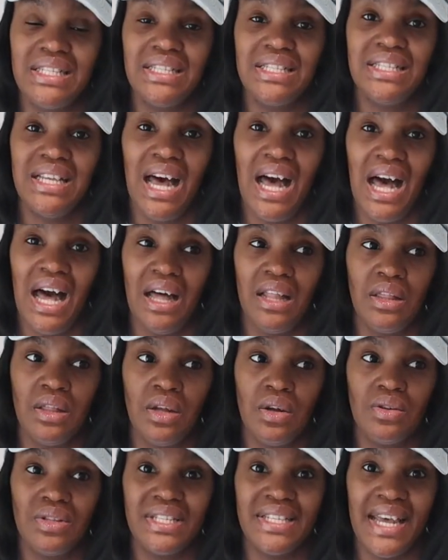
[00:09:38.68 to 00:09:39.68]

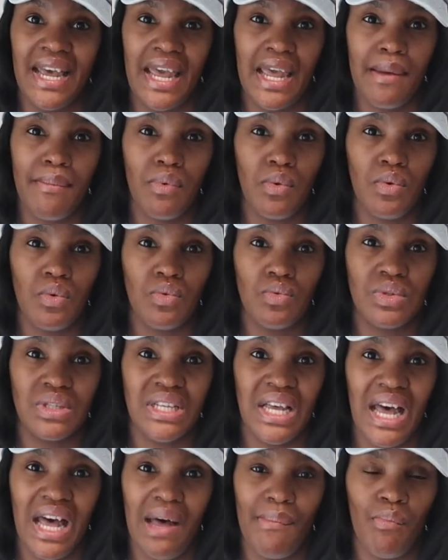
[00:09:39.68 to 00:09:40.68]
toddler
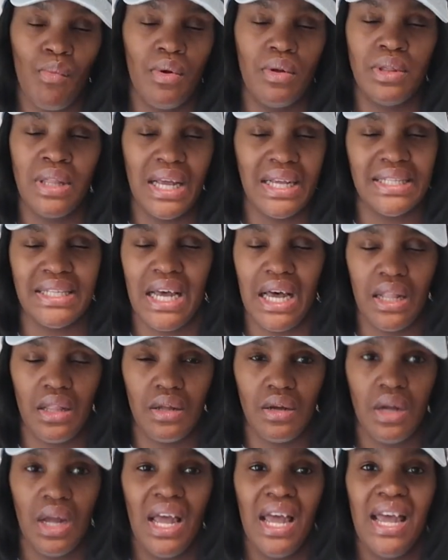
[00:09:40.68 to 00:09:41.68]
tabletop, not
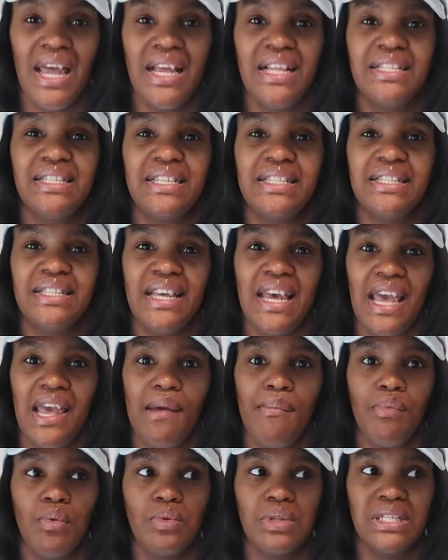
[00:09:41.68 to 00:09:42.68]
toddler, it's a
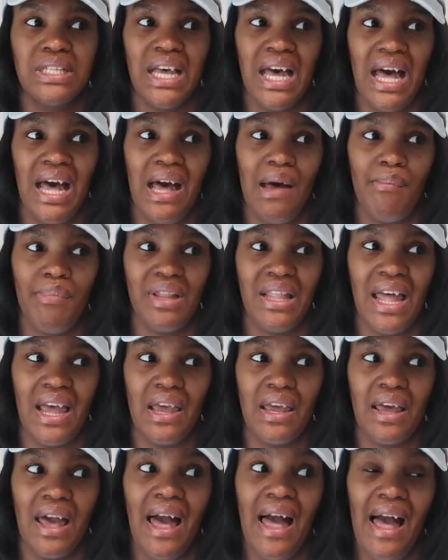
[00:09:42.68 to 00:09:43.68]
tabletop
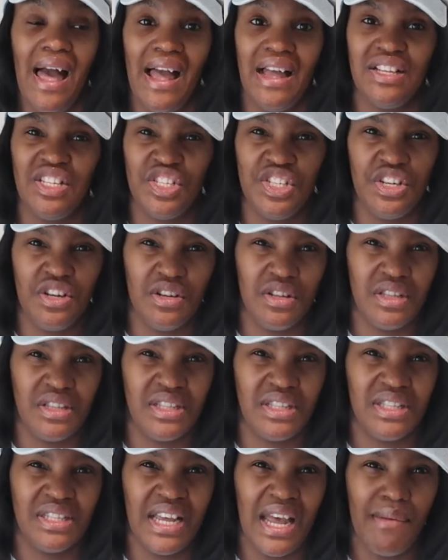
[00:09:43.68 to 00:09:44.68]
like high chair
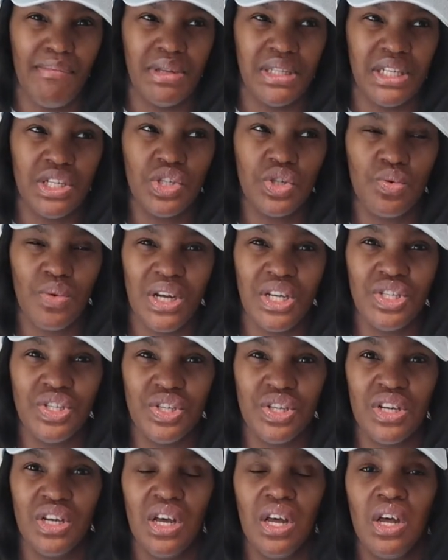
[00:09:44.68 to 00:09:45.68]
type of
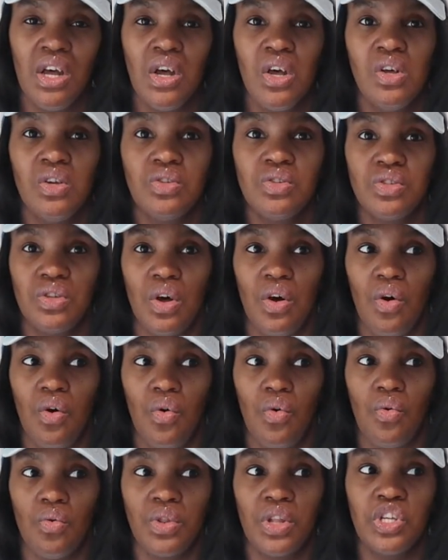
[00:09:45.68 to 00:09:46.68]
situation.
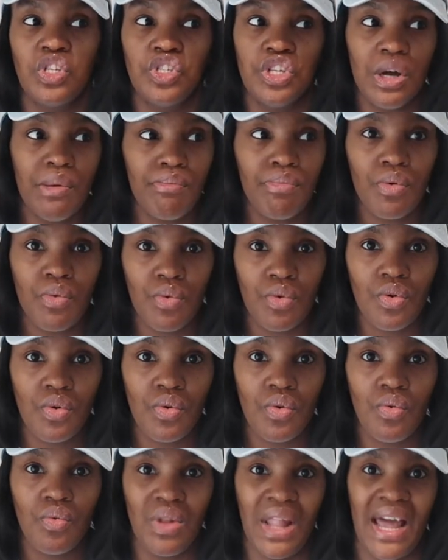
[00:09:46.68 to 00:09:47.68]
So the
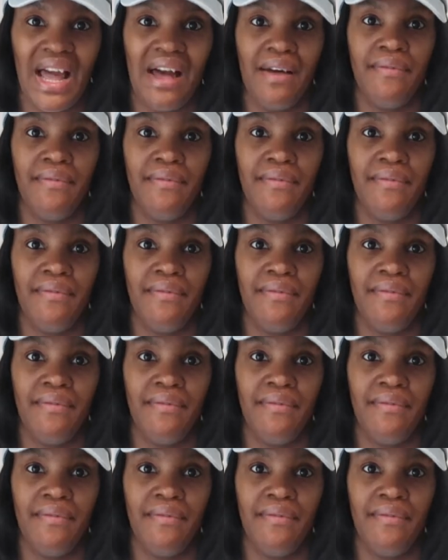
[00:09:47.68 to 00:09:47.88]
Jumperoo, like, I